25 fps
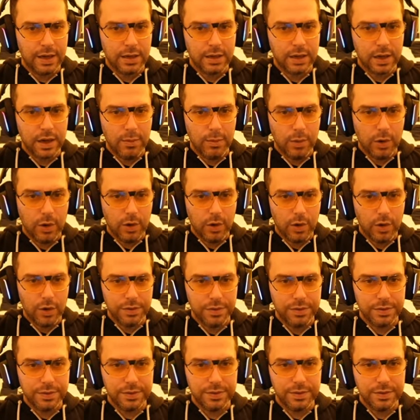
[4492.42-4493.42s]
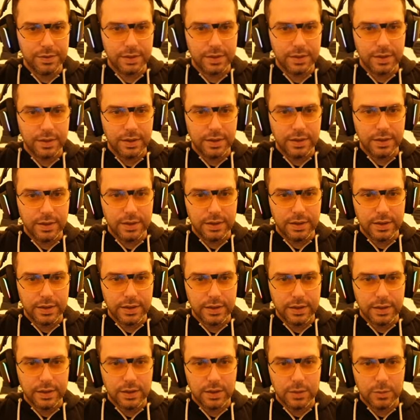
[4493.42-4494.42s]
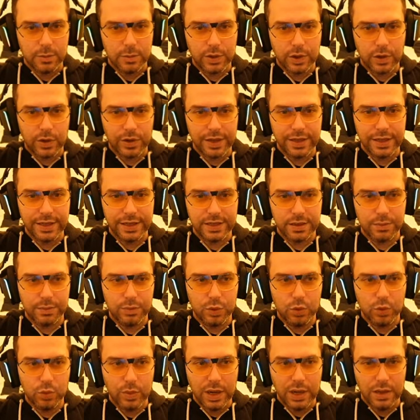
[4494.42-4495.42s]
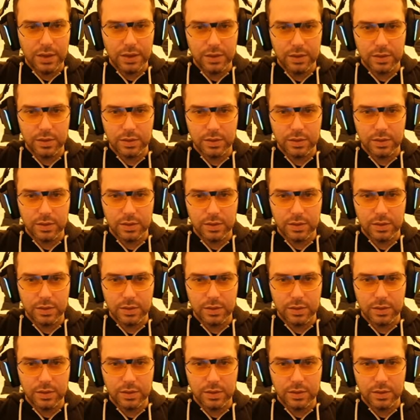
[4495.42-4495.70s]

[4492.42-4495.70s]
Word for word: Come on. We're gonna hit a Muma.